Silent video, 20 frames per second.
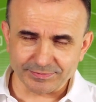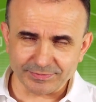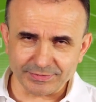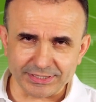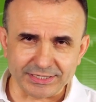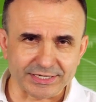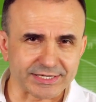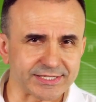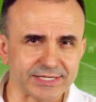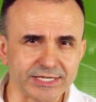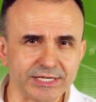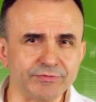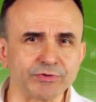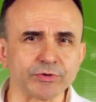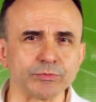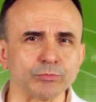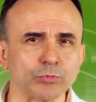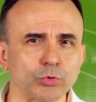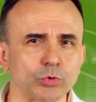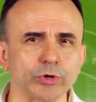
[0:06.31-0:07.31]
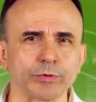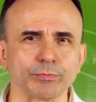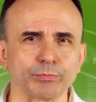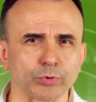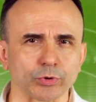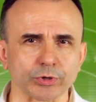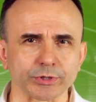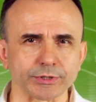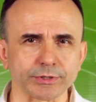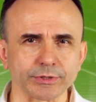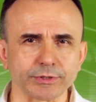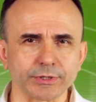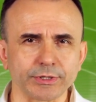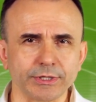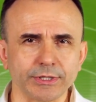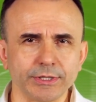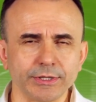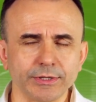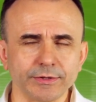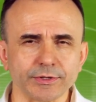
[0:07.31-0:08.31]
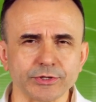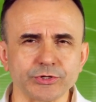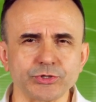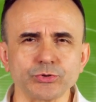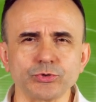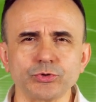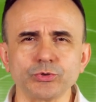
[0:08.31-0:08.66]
it is even more important that you